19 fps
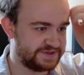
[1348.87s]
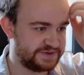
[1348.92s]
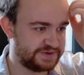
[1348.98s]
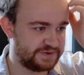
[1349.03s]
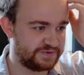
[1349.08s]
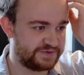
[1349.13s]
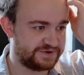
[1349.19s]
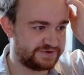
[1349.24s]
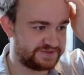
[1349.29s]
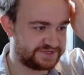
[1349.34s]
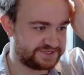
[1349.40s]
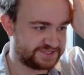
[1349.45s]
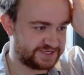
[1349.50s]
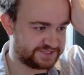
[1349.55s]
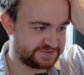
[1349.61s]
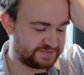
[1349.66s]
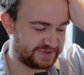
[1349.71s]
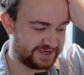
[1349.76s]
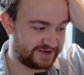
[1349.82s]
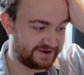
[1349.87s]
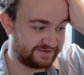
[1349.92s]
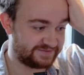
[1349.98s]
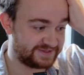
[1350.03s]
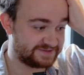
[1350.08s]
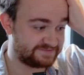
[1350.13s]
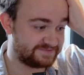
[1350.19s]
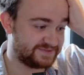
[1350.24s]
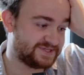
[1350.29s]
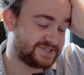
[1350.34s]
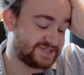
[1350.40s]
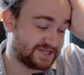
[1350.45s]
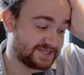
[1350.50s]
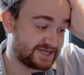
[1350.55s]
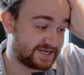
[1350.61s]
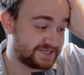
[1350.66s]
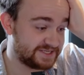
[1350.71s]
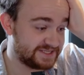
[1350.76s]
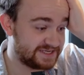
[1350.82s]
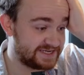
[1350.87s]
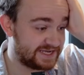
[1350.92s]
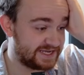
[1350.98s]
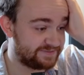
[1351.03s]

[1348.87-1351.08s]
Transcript: Although this does this does actually get